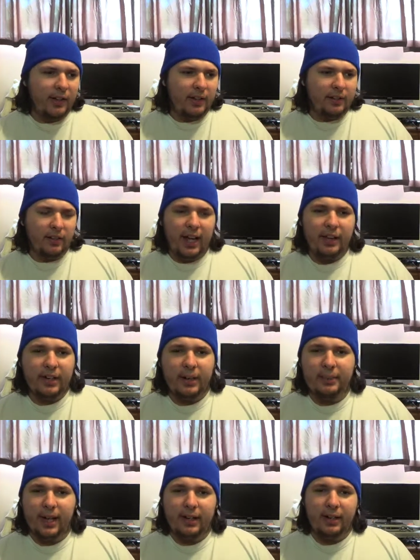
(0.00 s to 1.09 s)
So now that
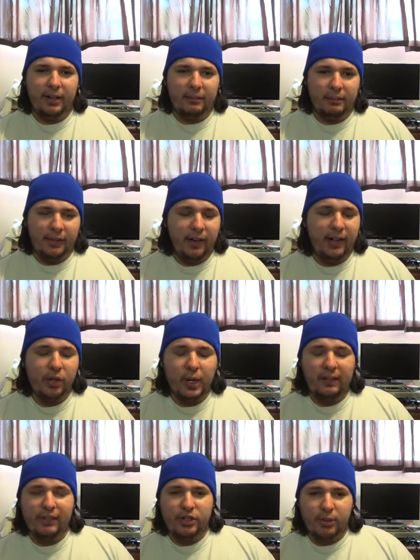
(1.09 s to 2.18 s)
I'm kind of, if I do
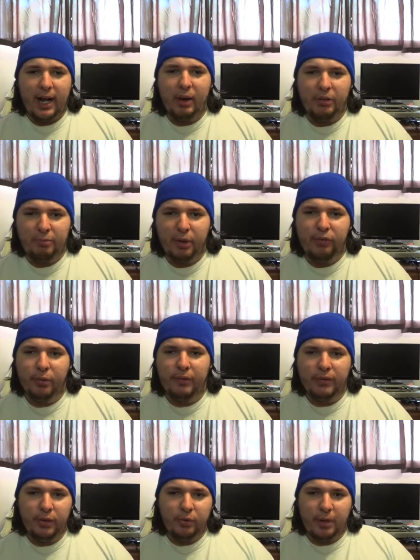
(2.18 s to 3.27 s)
have a drought of movie
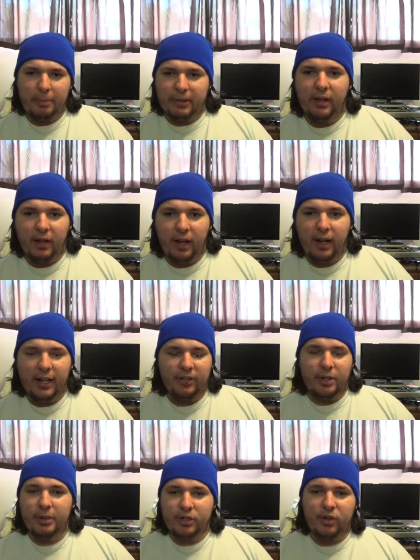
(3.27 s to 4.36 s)
reviews up until August,
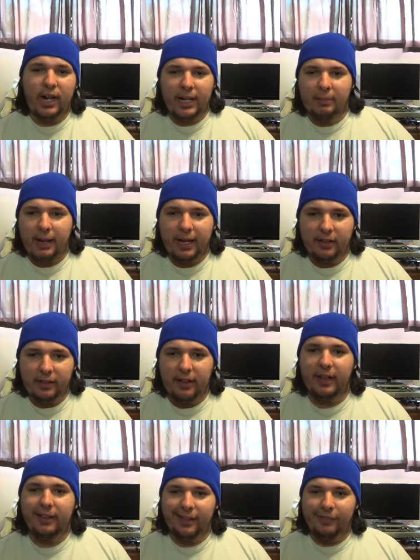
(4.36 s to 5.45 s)
I'm going to try to get back into
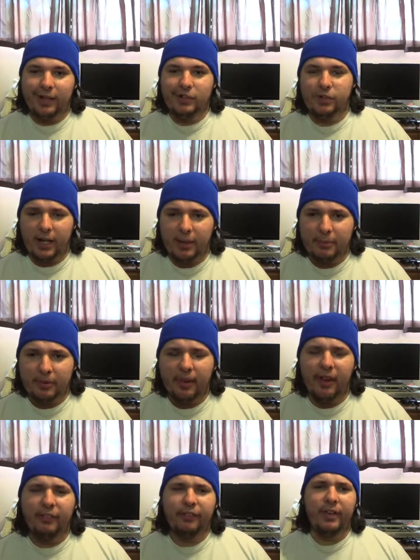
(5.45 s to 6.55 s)
like the Adventure Time
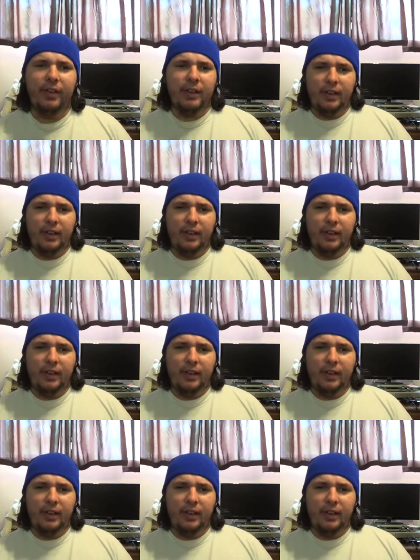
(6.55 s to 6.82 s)
stuff.